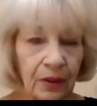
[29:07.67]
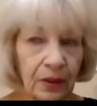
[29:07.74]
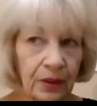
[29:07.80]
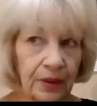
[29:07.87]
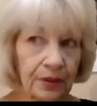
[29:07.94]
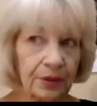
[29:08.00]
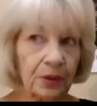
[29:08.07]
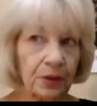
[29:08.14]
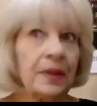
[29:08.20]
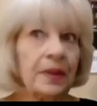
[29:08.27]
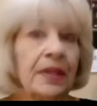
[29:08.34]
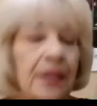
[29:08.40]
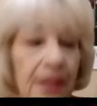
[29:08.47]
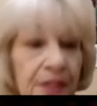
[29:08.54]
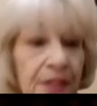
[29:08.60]
Or do we
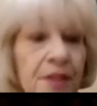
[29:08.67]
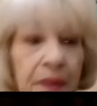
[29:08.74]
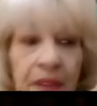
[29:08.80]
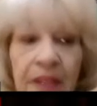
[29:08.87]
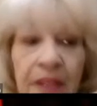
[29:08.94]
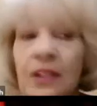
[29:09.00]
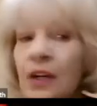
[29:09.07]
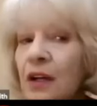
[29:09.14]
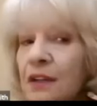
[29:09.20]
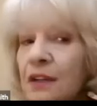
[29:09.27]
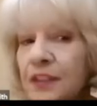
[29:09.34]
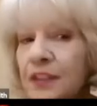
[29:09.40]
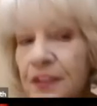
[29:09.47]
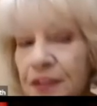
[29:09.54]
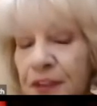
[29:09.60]
need to really know
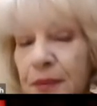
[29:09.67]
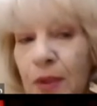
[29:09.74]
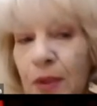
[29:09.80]
if you're from